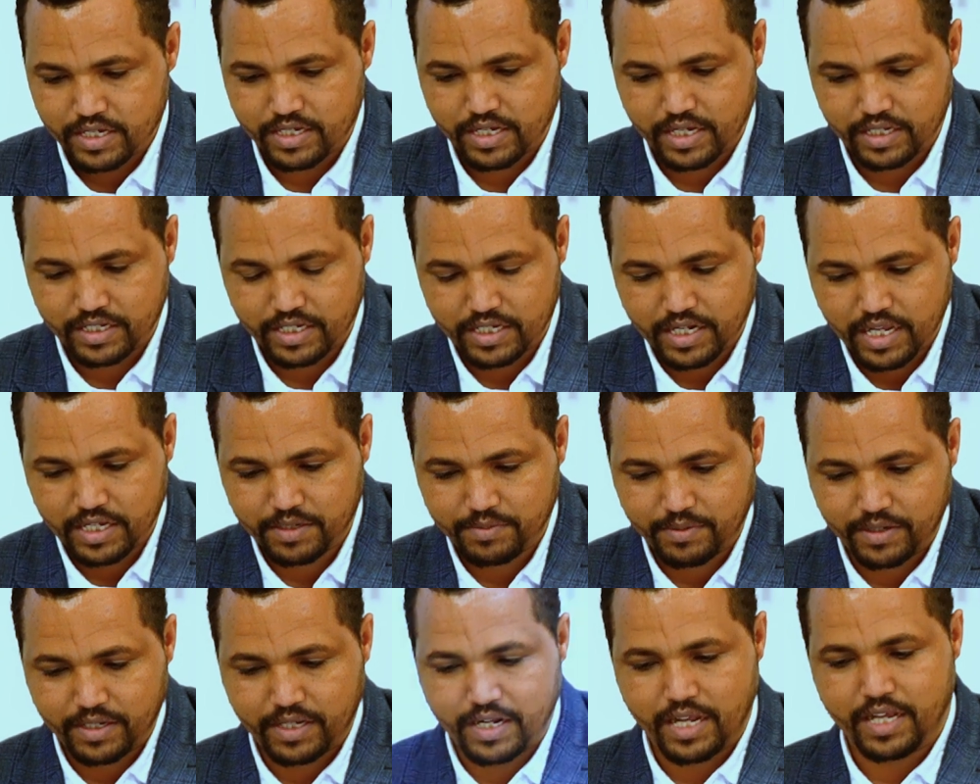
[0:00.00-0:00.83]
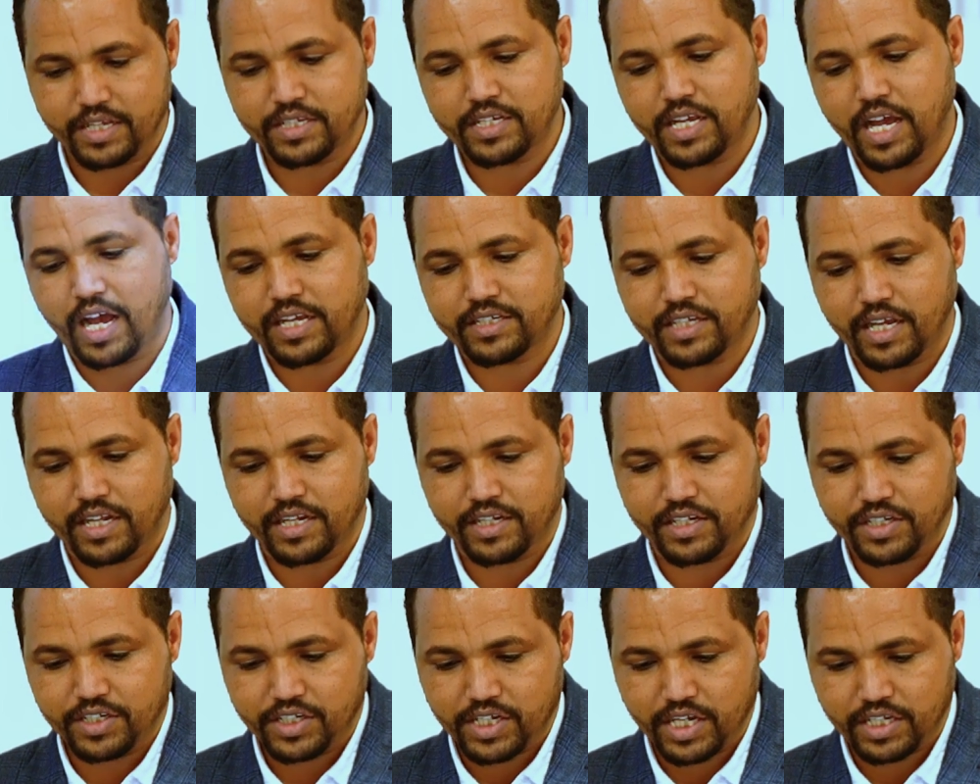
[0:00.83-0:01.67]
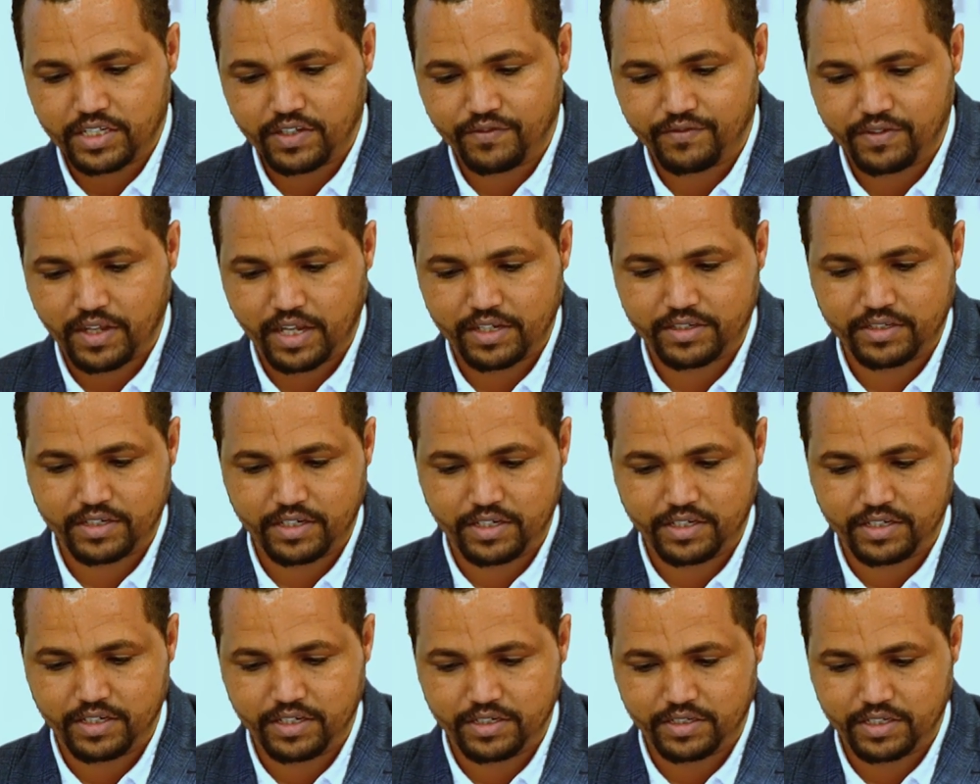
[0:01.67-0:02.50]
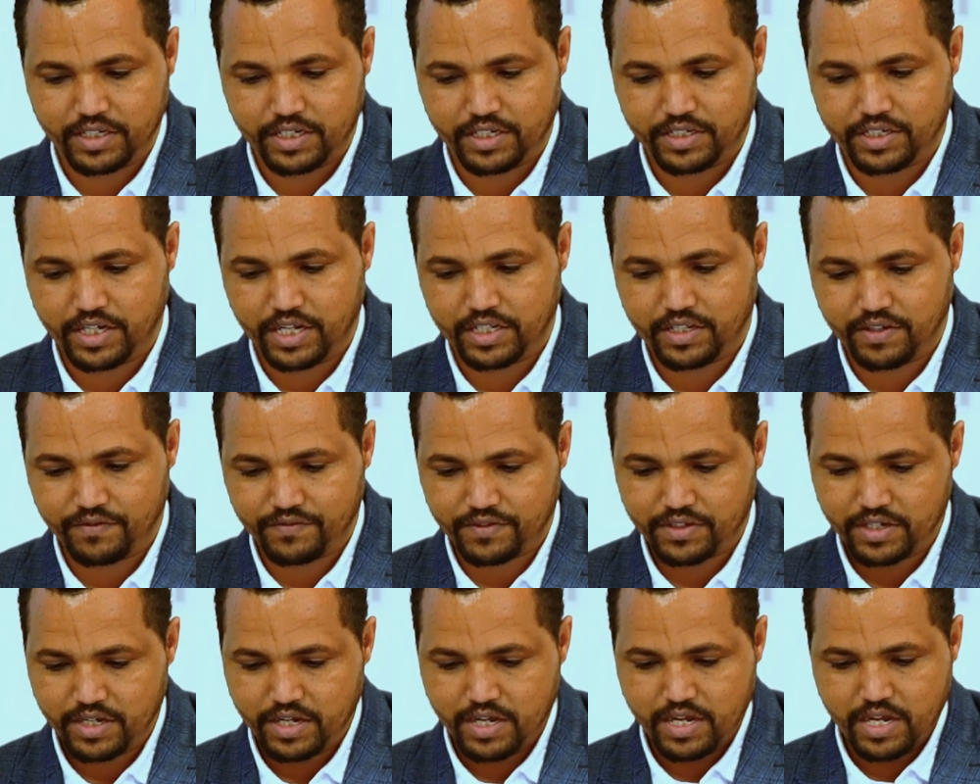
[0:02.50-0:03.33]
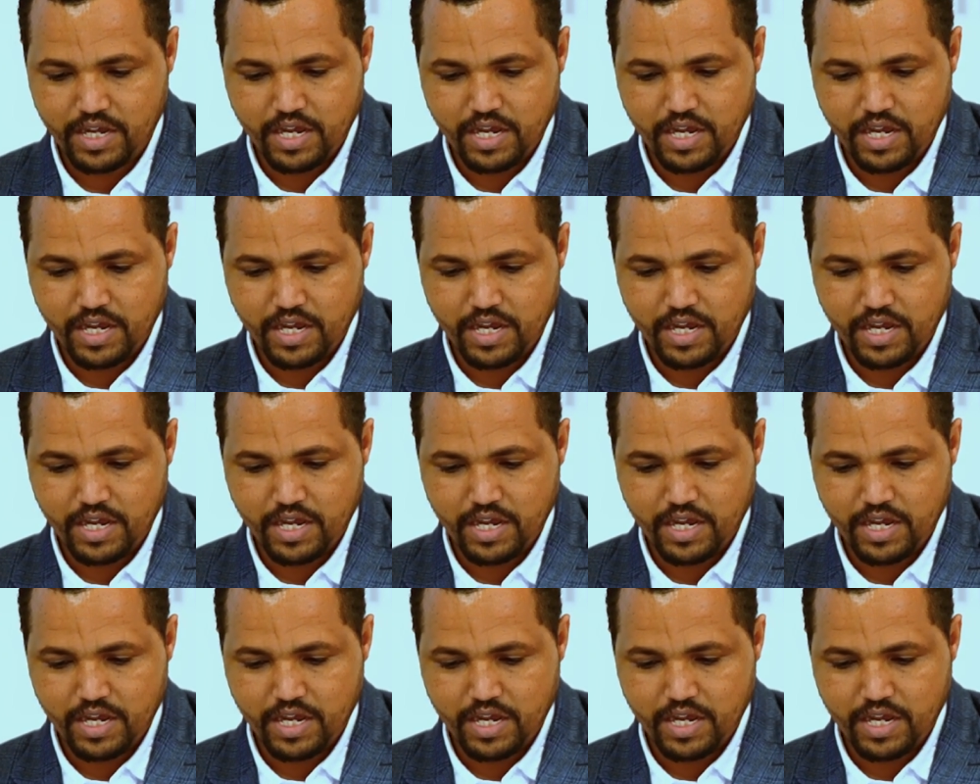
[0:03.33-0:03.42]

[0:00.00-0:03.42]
the teenage pregnancy as an initiative, as 3 years initiatives.